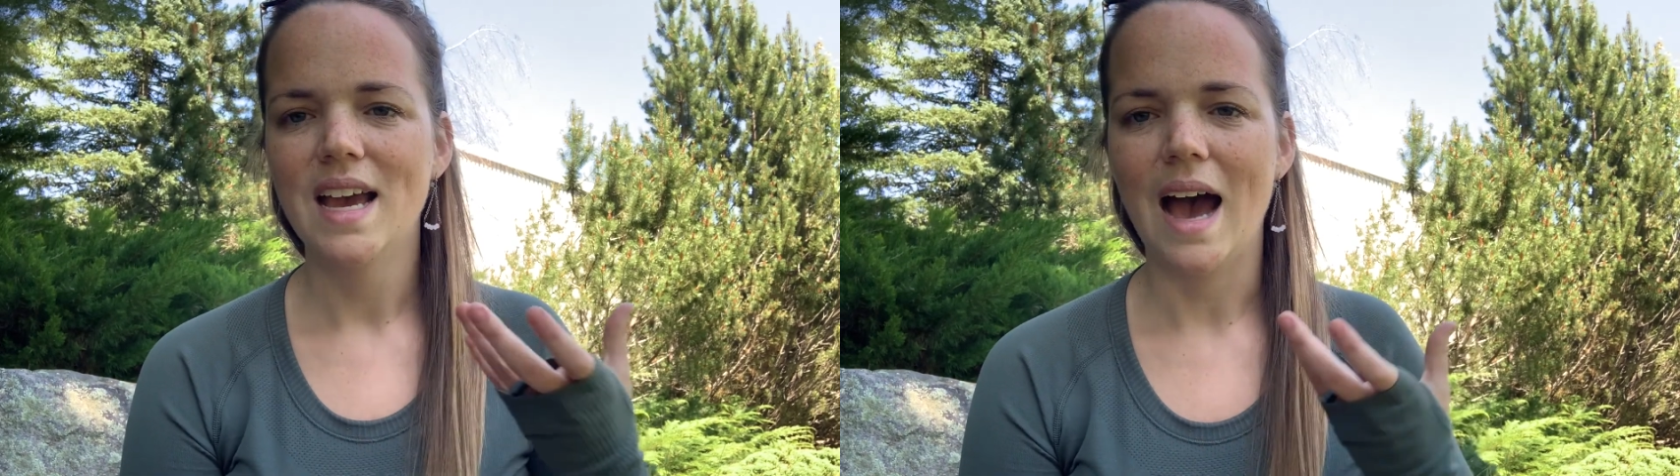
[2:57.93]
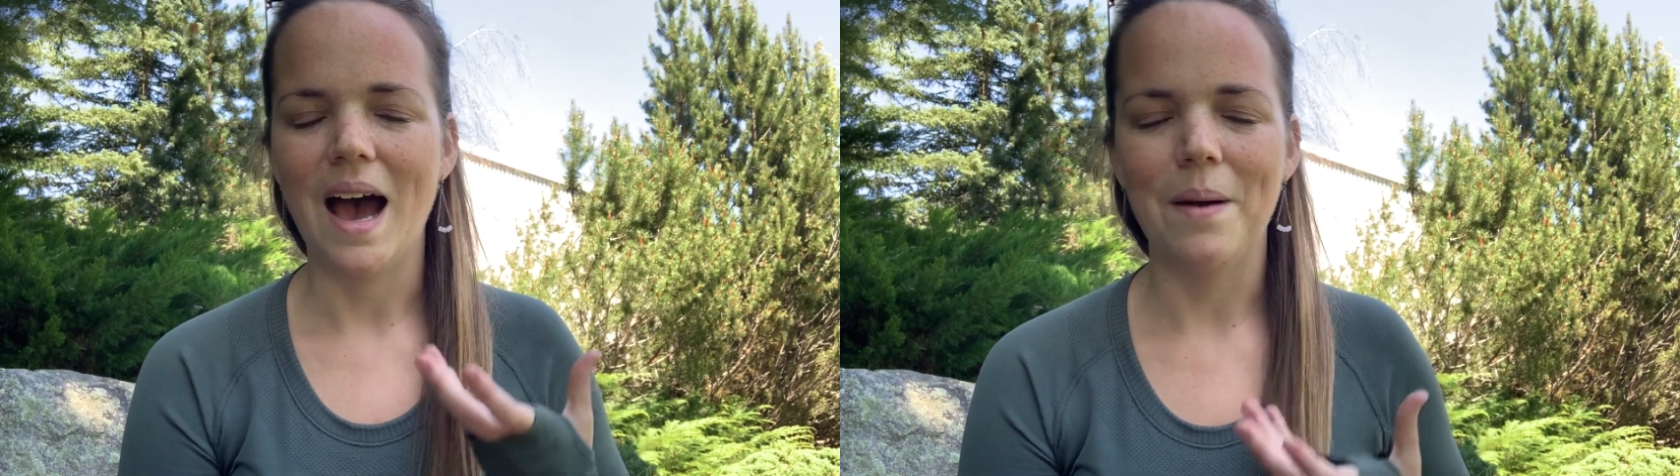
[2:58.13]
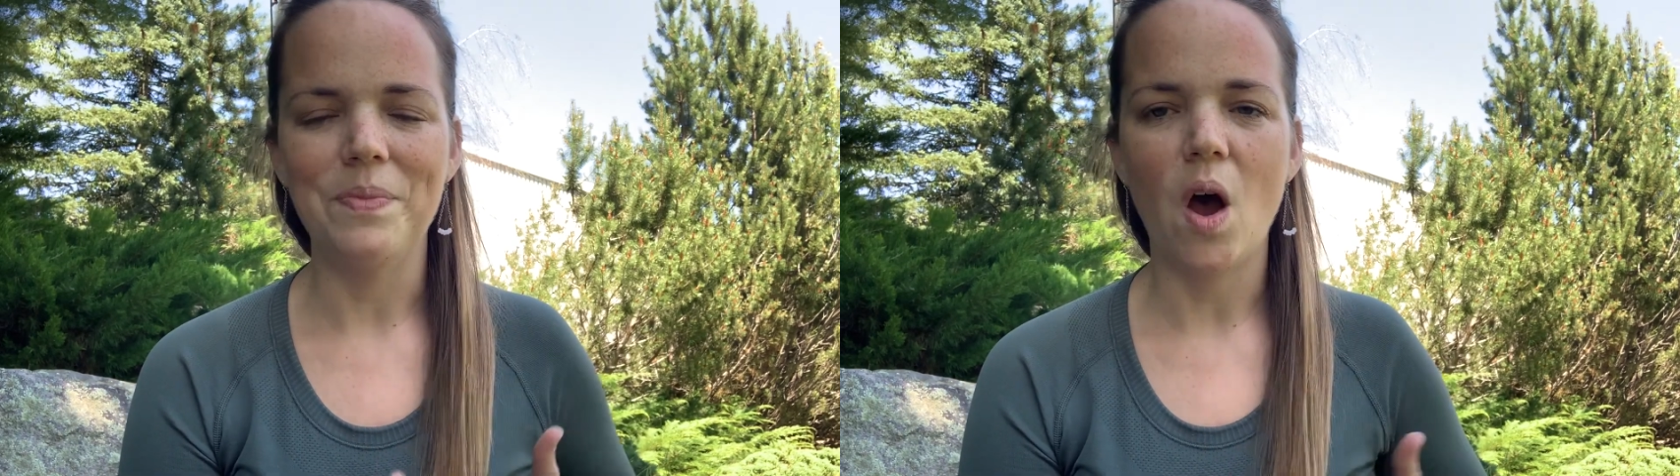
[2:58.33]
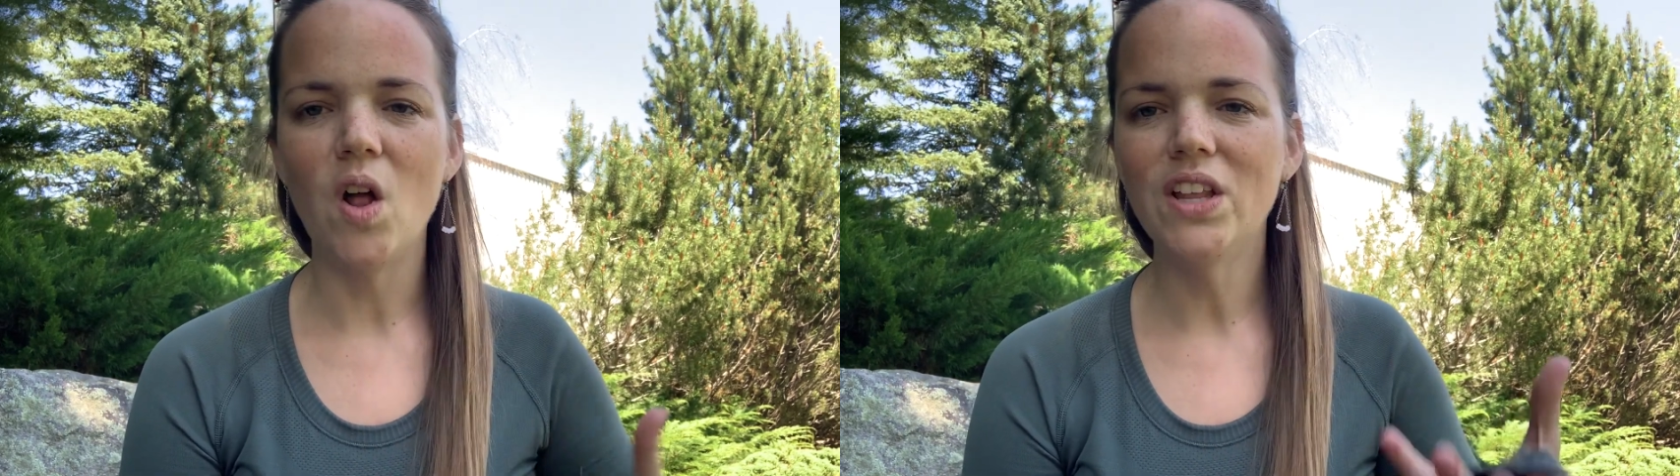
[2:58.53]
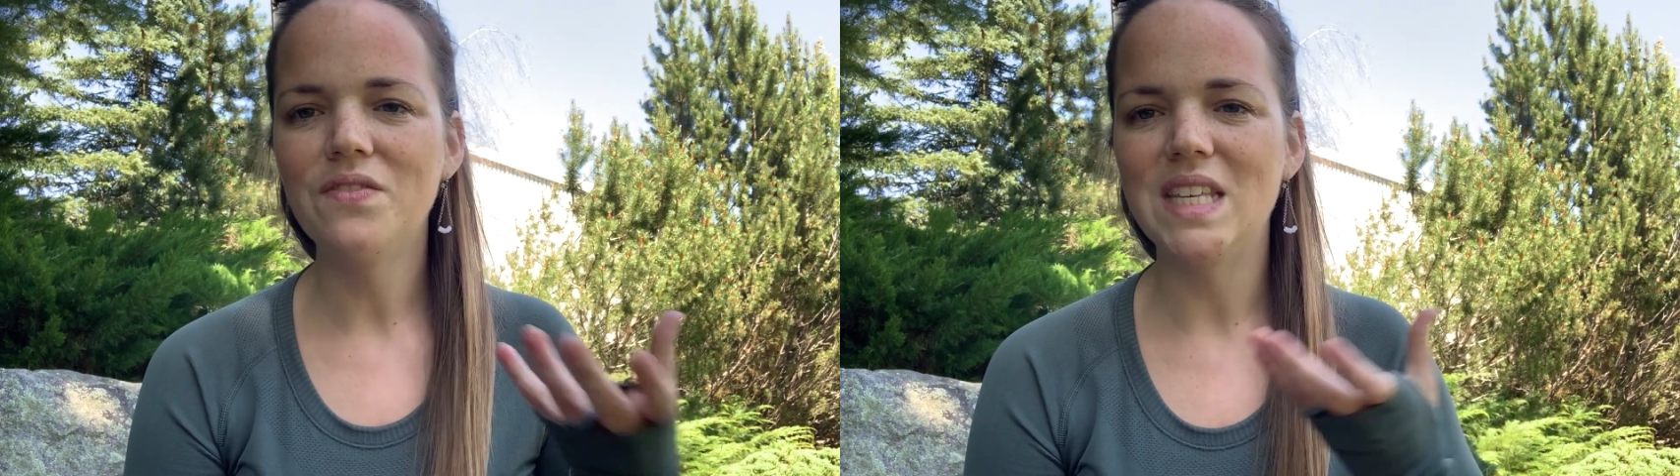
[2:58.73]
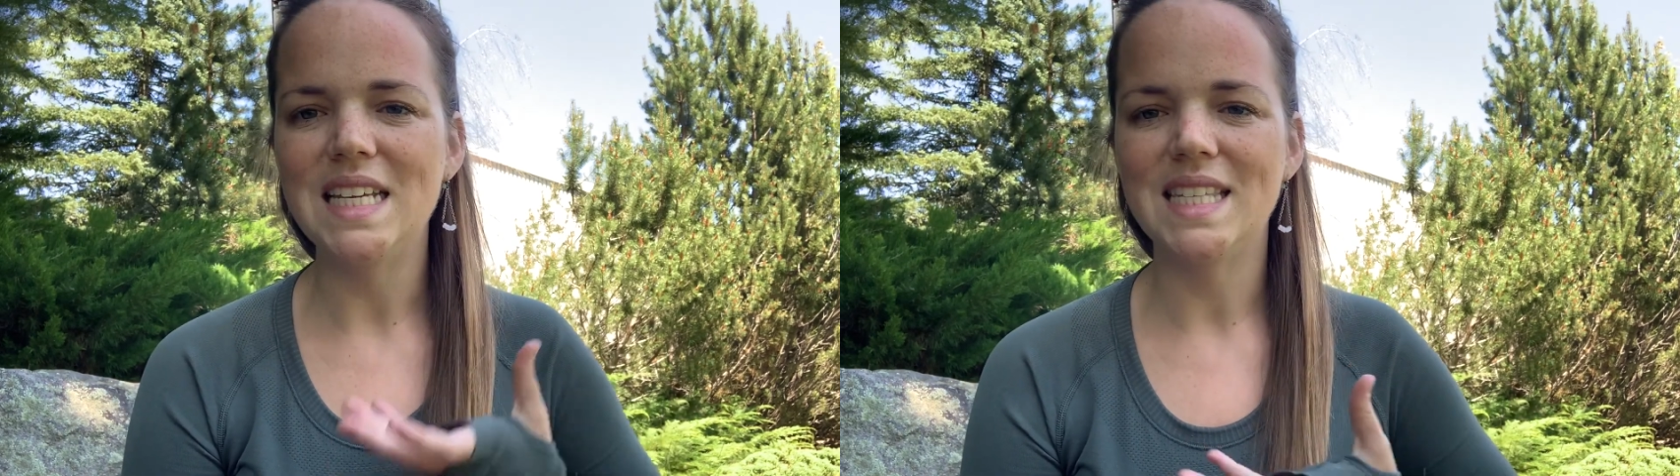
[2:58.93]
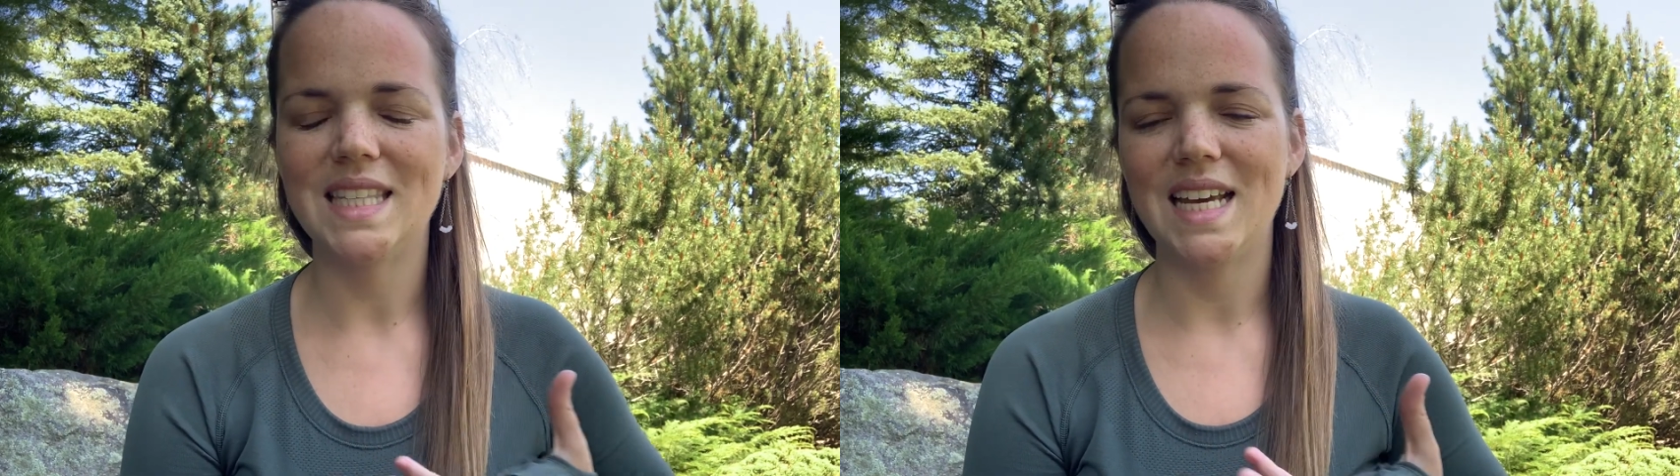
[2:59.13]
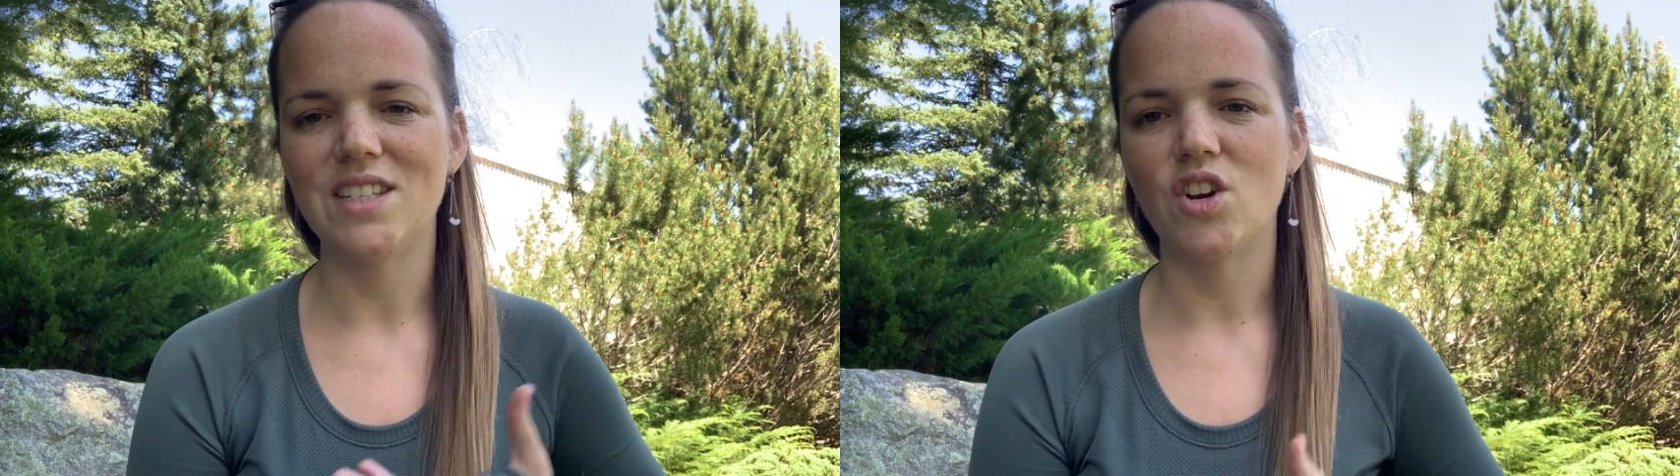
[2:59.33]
all of these things